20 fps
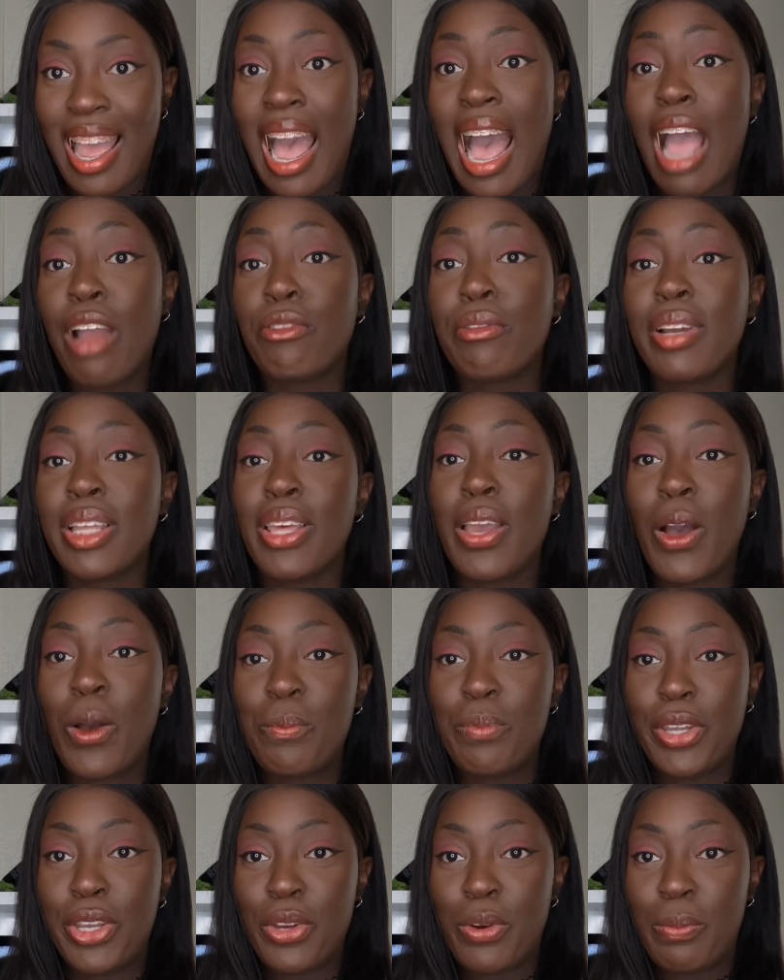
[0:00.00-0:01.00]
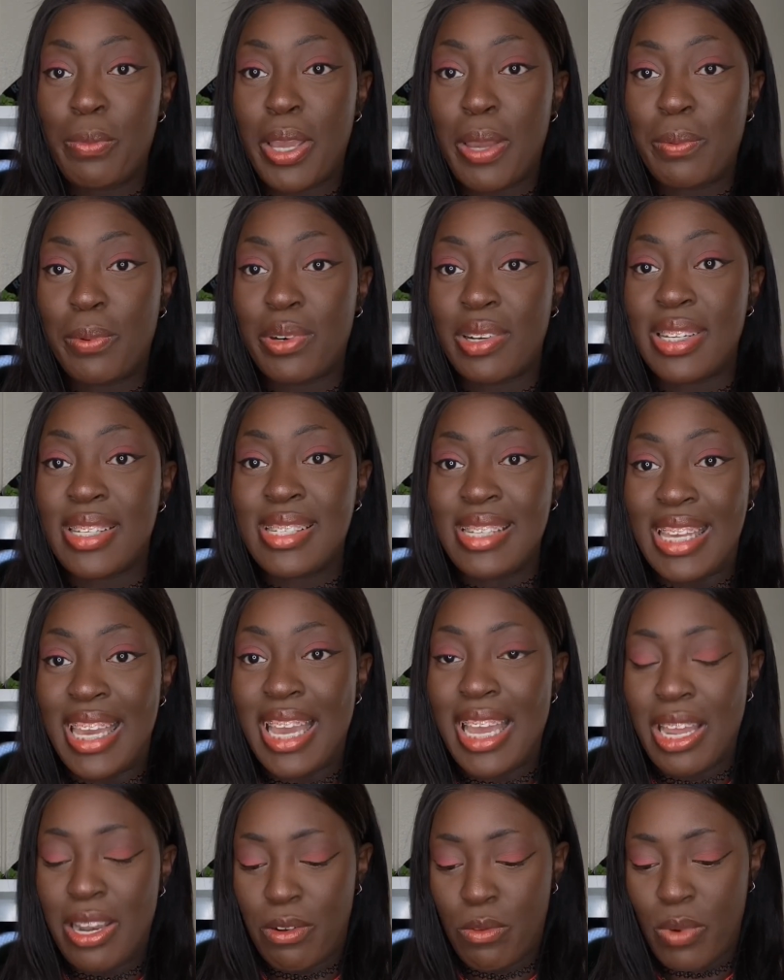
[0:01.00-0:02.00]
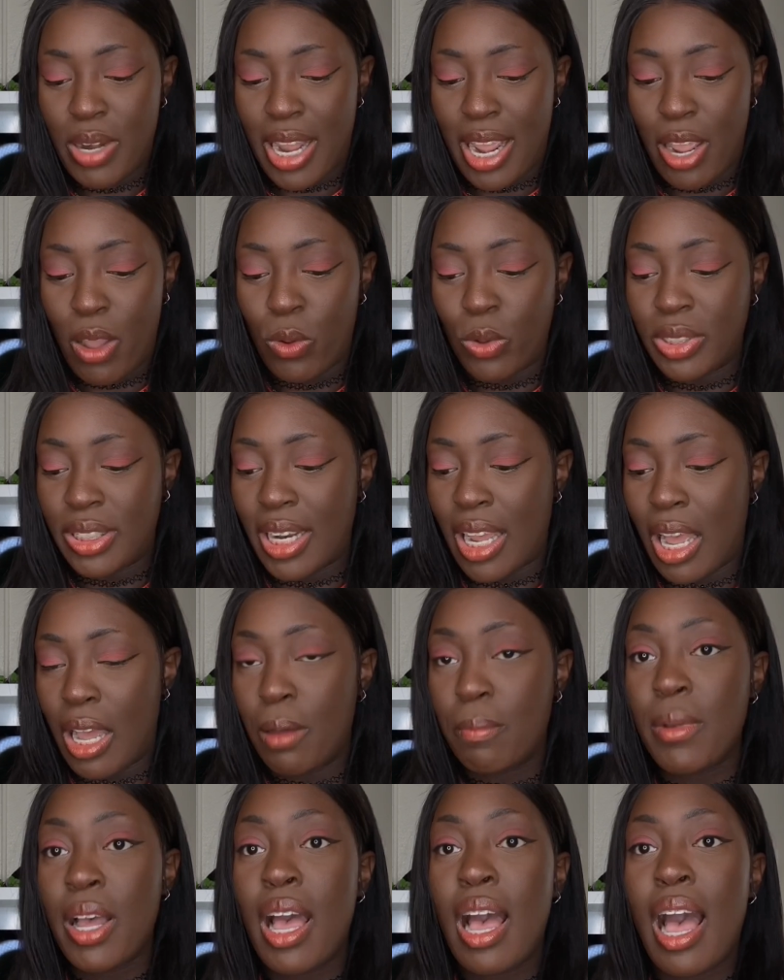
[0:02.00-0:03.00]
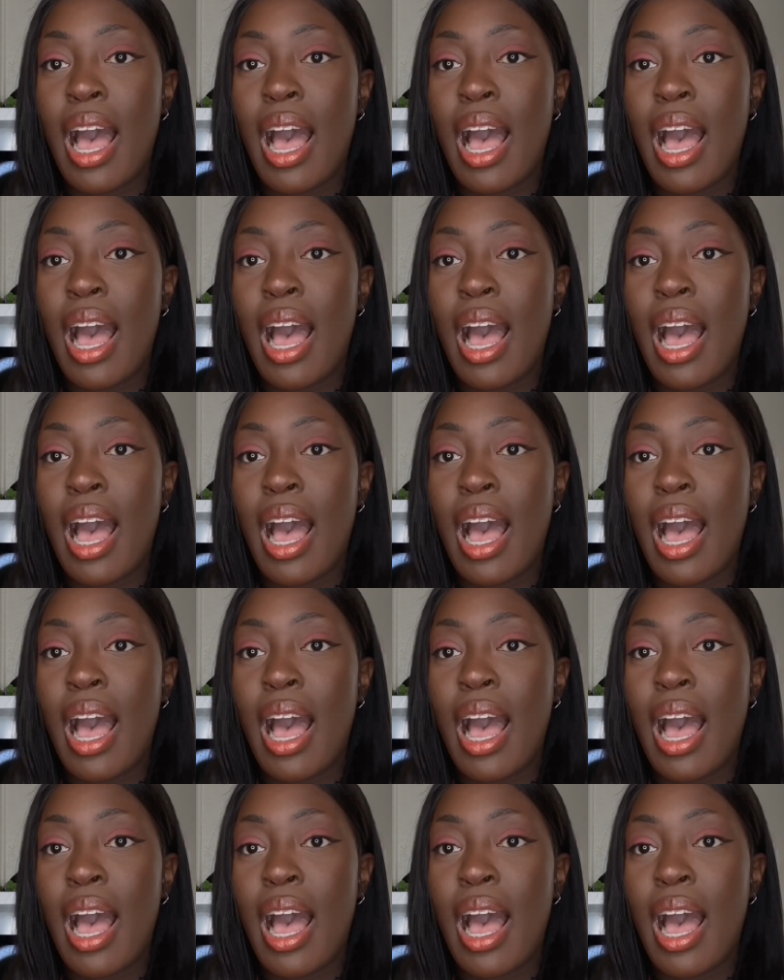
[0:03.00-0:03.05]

I really hope that you'll be able to see it when I hold it up.